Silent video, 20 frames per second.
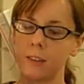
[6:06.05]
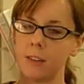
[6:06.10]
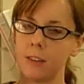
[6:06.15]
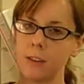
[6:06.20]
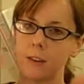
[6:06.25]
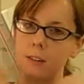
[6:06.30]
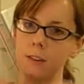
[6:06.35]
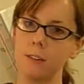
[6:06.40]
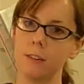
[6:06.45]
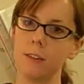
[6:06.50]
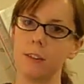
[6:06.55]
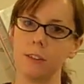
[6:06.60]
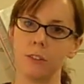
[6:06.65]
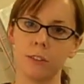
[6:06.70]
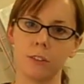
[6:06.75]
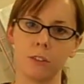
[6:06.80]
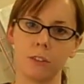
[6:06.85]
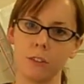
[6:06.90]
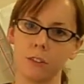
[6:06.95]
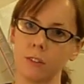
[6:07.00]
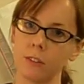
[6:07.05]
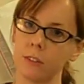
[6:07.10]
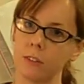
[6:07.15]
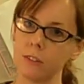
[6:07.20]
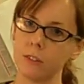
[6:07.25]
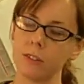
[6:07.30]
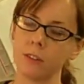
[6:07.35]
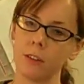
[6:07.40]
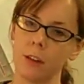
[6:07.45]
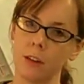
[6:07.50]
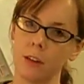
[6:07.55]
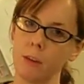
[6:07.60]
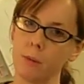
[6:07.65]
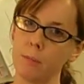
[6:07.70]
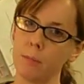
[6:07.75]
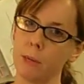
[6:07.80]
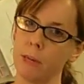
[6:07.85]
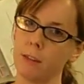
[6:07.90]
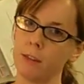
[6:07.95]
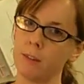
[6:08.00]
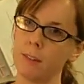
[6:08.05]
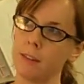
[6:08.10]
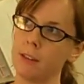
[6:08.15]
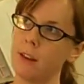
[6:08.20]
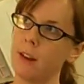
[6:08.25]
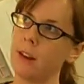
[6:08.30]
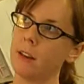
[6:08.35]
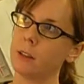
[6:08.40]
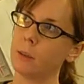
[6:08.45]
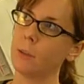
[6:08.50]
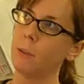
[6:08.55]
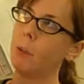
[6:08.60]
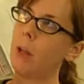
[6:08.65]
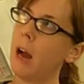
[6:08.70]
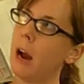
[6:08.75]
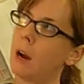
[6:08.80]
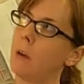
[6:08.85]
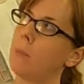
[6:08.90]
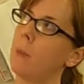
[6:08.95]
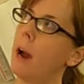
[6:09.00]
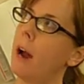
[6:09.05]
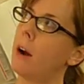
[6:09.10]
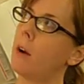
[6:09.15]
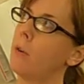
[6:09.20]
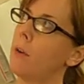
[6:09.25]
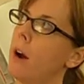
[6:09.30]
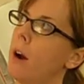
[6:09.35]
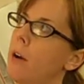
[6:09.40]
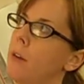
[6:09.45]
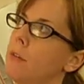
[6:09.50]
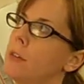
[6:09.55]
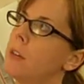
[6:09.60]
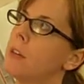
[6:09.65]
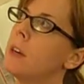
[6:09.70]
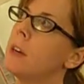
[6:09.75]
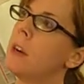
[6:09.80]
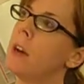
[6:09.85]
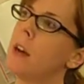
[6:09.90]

and it's just a stunning piece, and he has a black background.